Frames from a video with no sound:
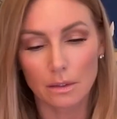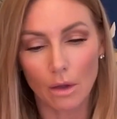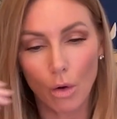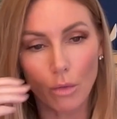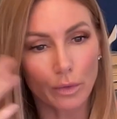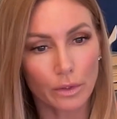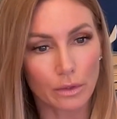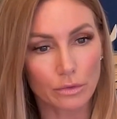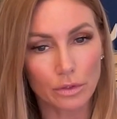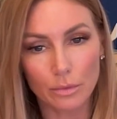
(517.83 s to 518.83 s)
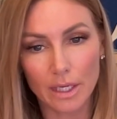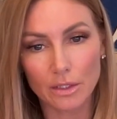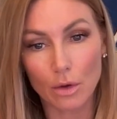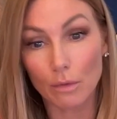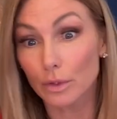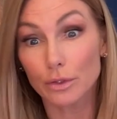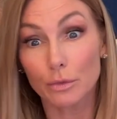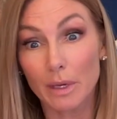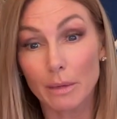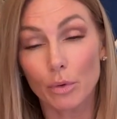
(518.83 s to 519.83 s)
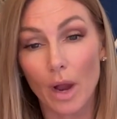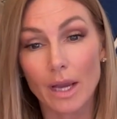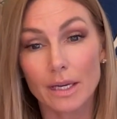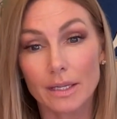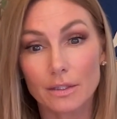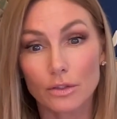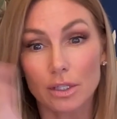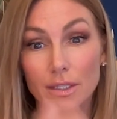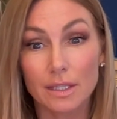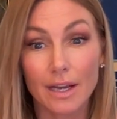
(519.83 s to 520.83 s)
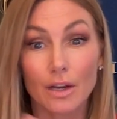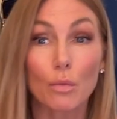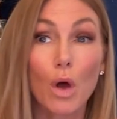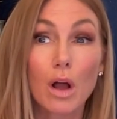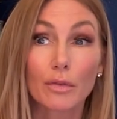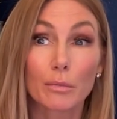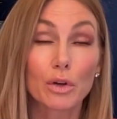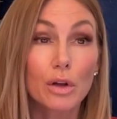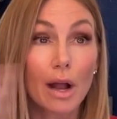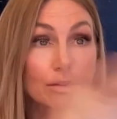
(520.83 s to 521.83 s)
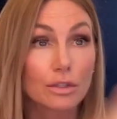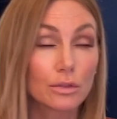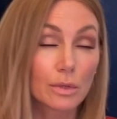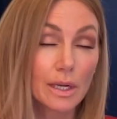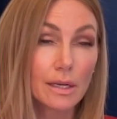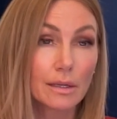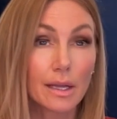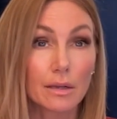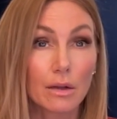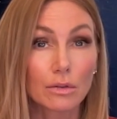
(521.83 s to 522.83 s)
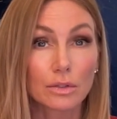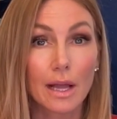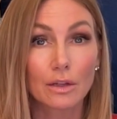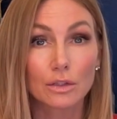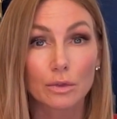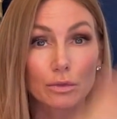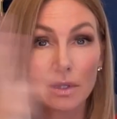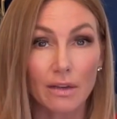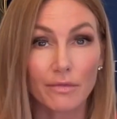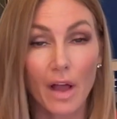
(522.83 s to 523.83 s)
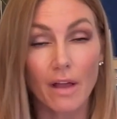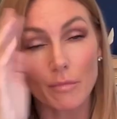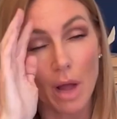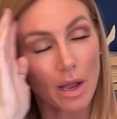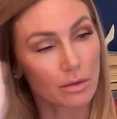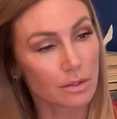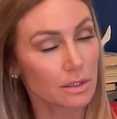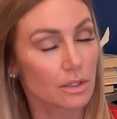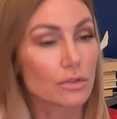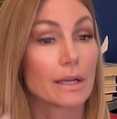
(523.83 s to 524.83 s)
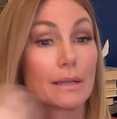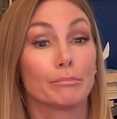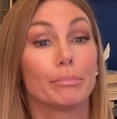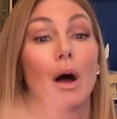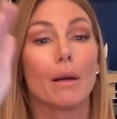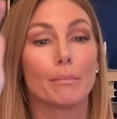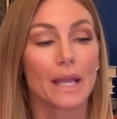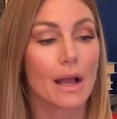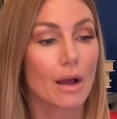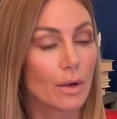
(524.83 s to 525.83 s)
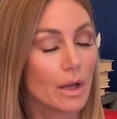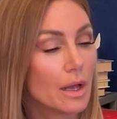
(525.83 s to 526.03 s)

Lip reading: over, 2 weeks overdue being pregnant. So she decided to walk from her house to her aunt and uncle's house, which was like 5 miles, to try to pop me out.